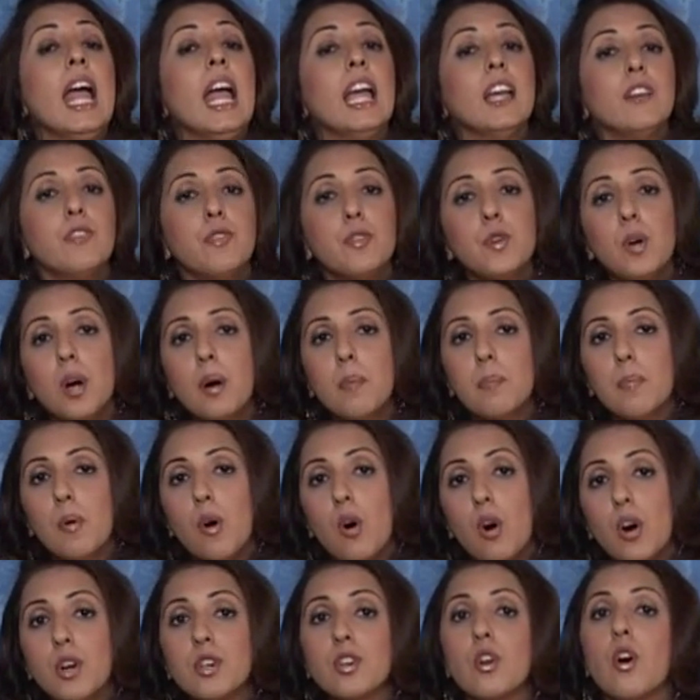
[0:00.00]
If you are
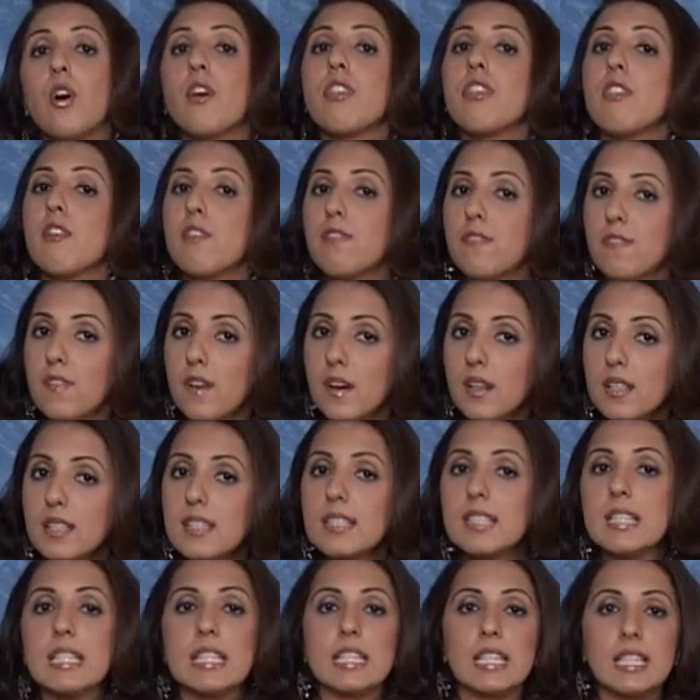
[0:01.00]
born on the
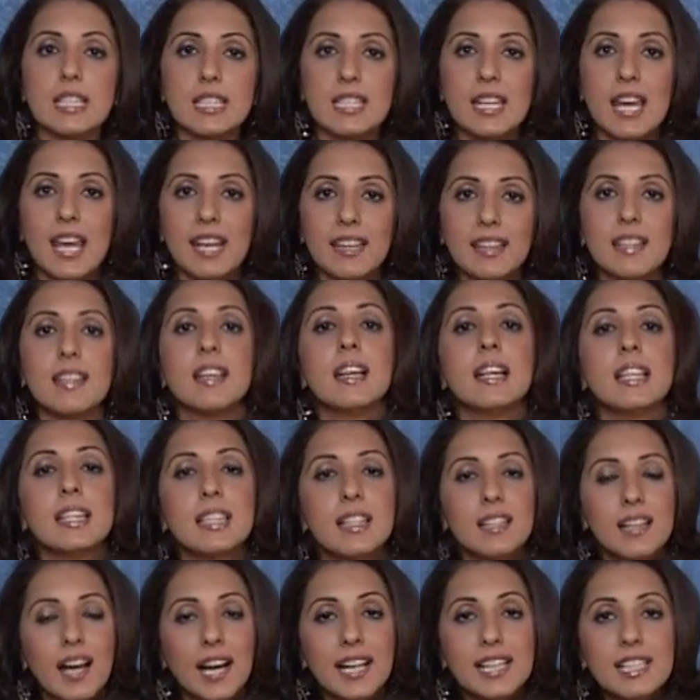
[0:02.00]
1st, the 10th,
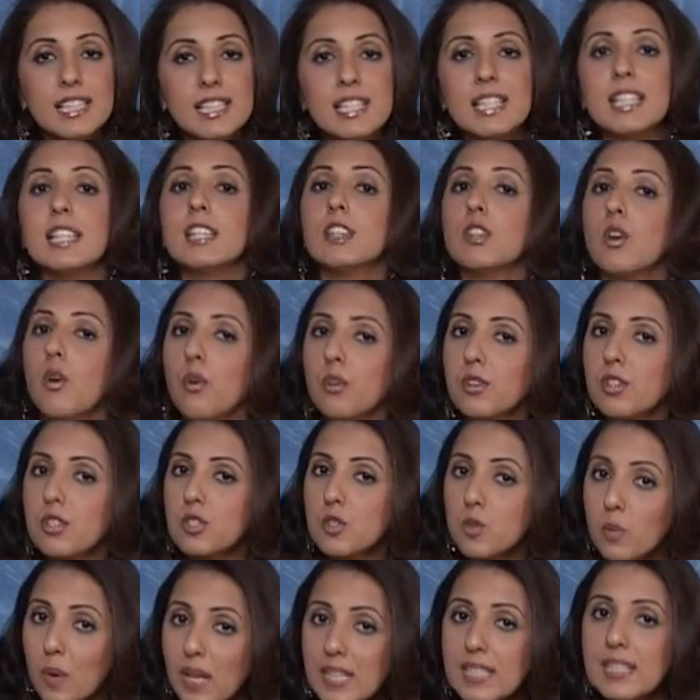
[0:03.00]
the 19th or the
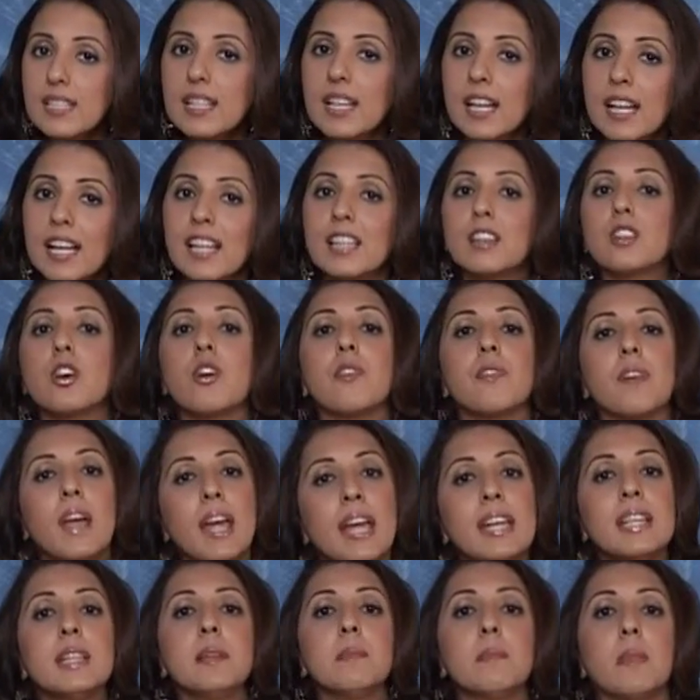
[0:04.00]
28th of
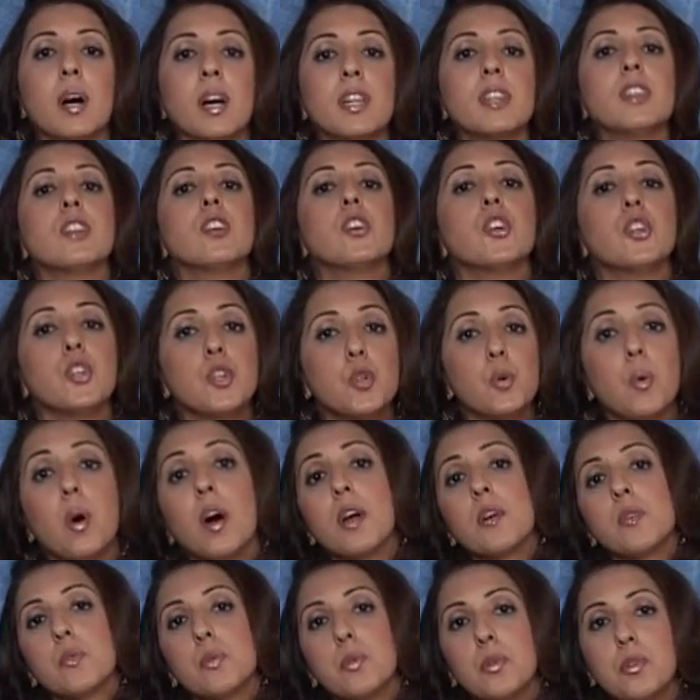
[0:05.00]
any month, you
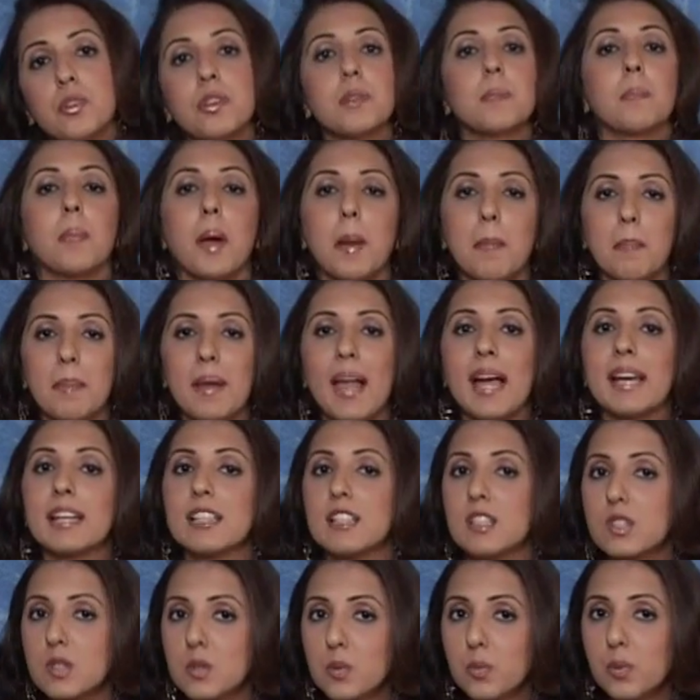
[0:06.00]
are ruled by
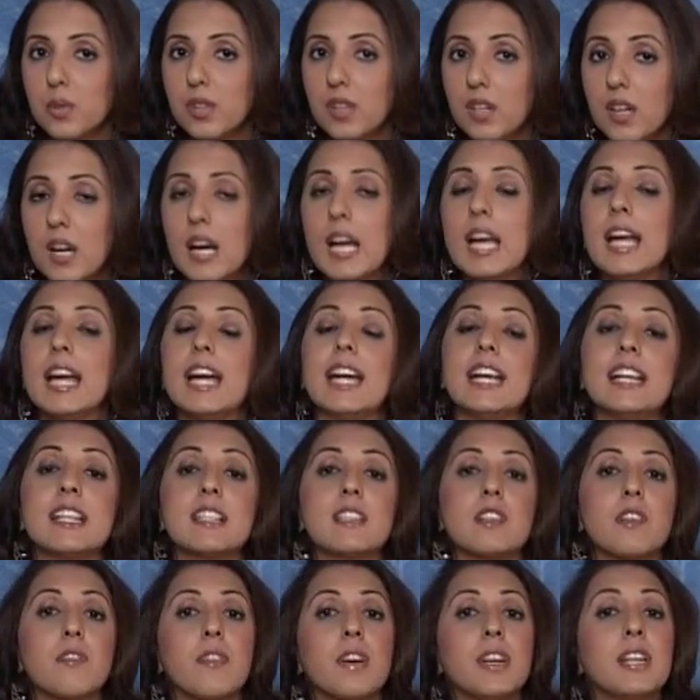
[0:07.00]
planet Surya. It
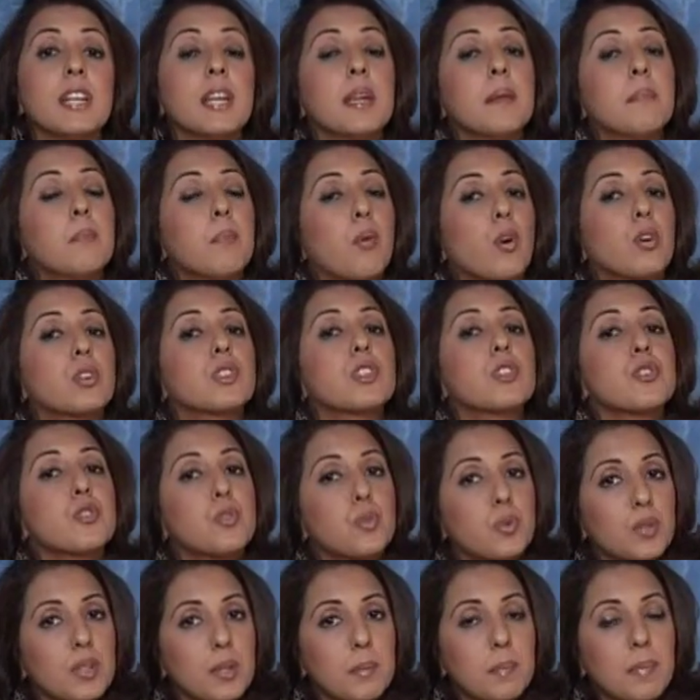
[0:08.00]
is a very important
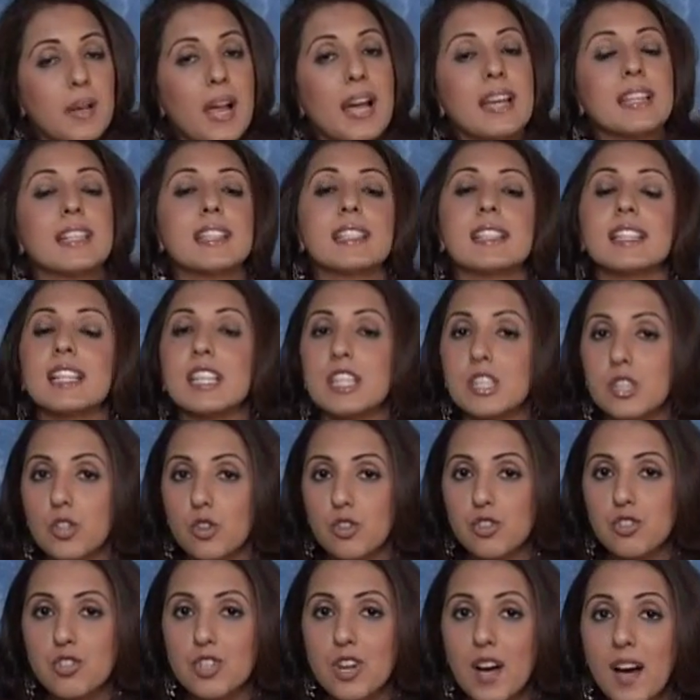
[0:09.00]
ruling planet in
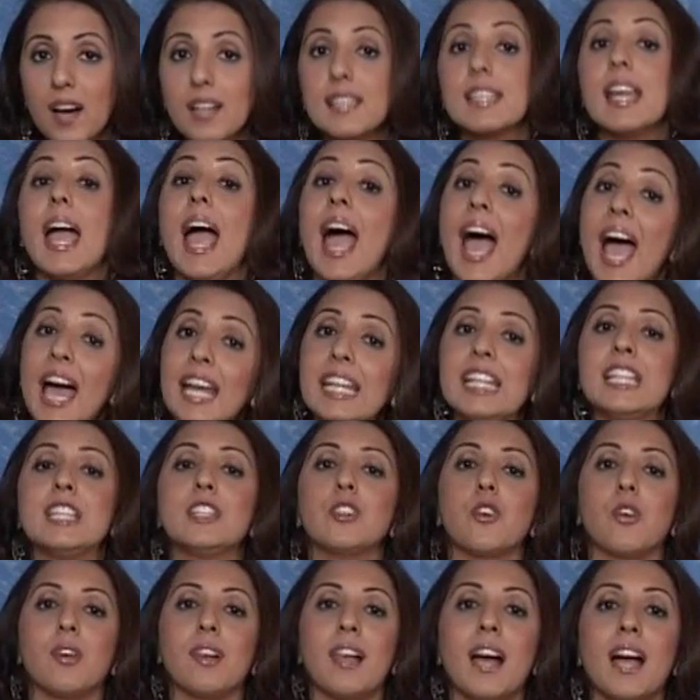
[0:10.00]
your chart and in
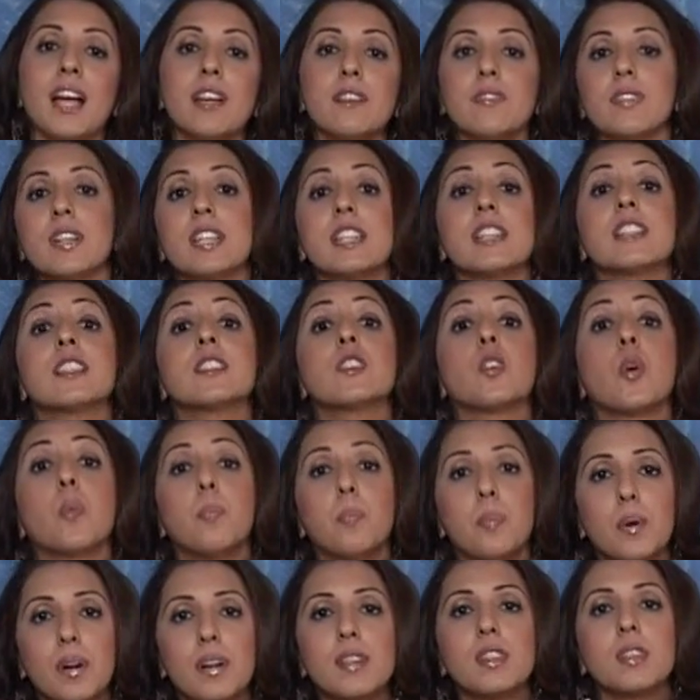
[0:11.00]
your life. It is your
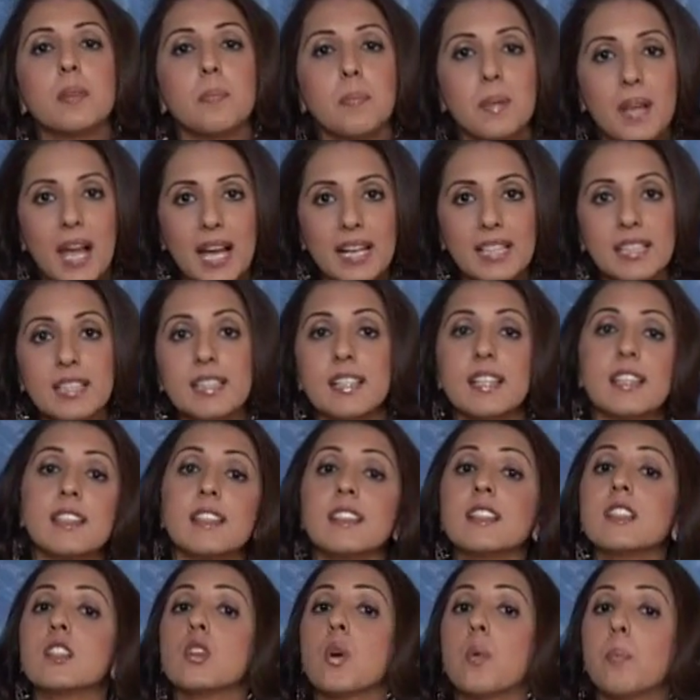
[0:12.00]
birth planet.
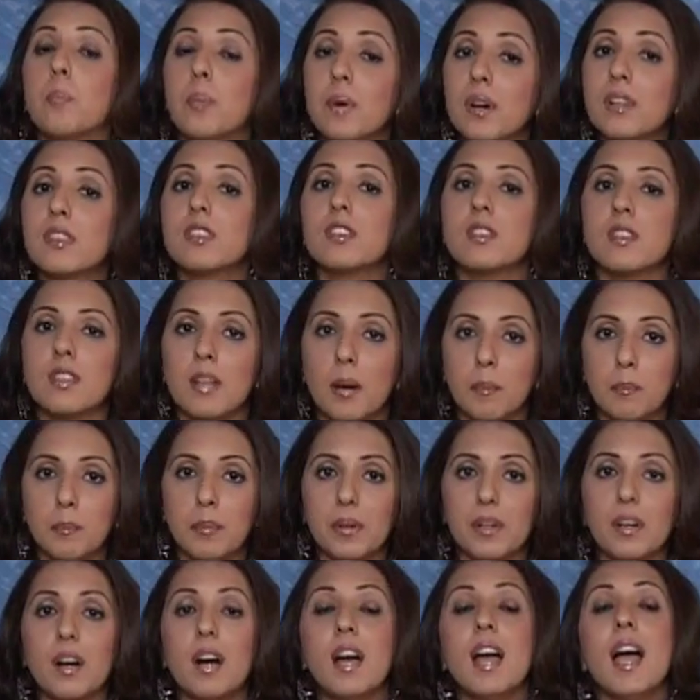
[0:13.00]
It is your birth
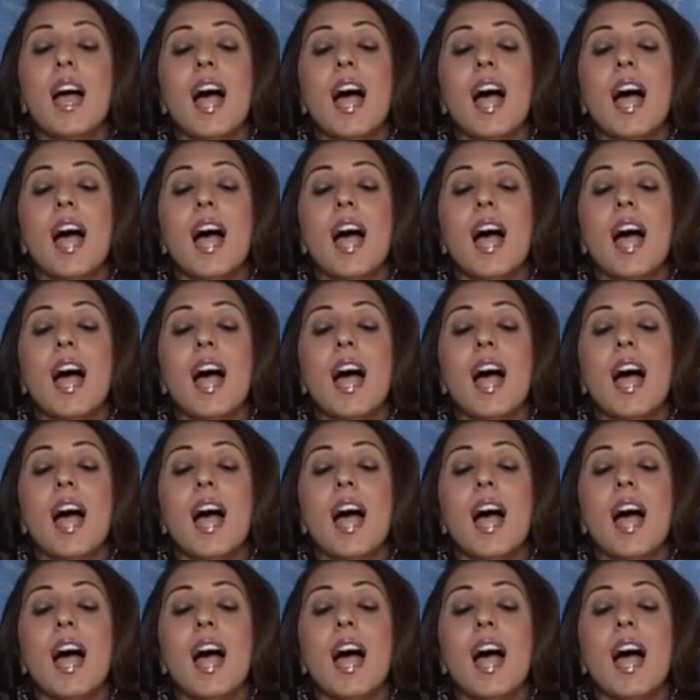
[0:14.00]
number.